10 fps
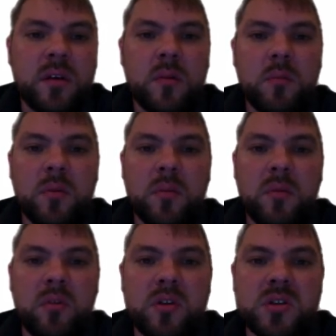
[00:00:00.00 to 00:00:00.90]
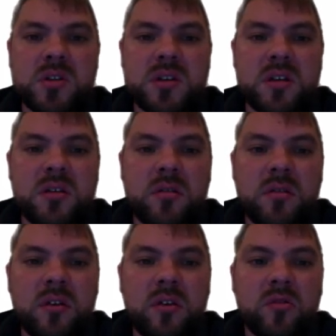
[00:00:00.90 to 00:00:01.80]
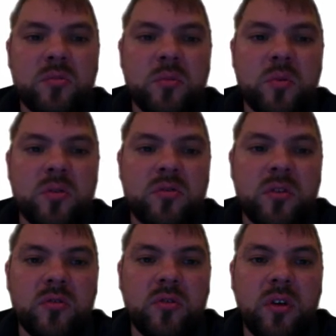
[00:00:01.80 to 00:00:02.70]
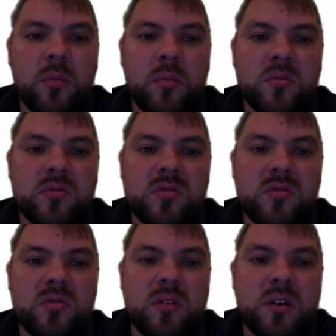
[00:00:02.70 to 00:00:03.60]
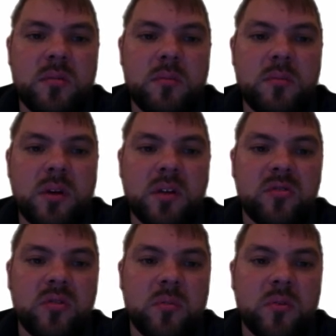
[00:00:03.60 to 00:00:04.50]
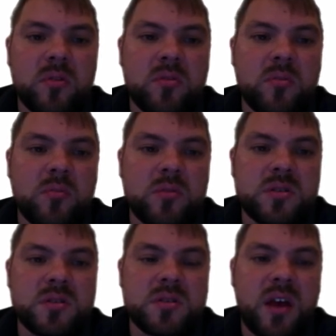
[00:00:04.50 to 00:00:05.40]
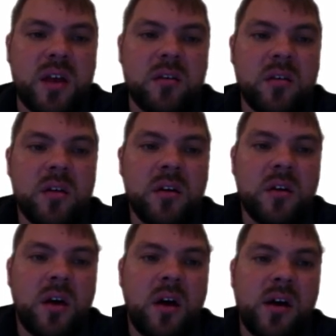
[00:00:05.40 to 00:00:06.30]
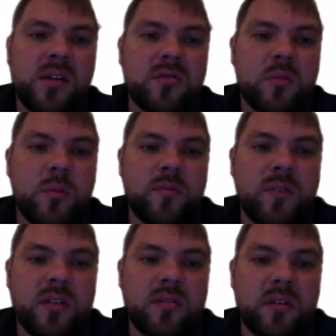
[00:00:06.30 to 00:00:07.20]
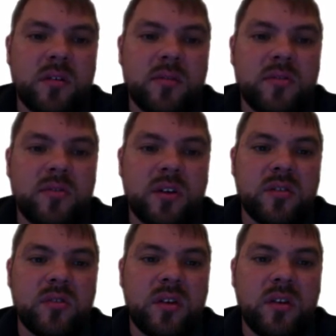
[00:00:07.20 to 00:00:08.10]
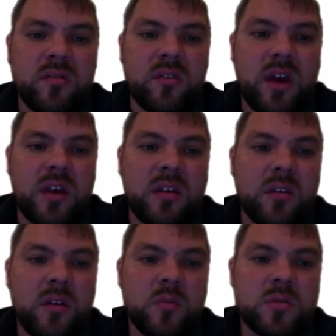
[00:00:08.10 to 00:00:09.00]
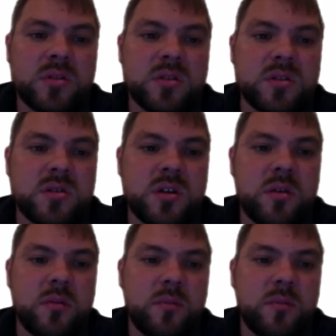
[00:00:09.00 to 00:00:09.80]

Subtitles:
Put my bridges in, smallest on top, which is 3, biggest on bottom, which is 10, highest common factor of 6 and 10, which is 2.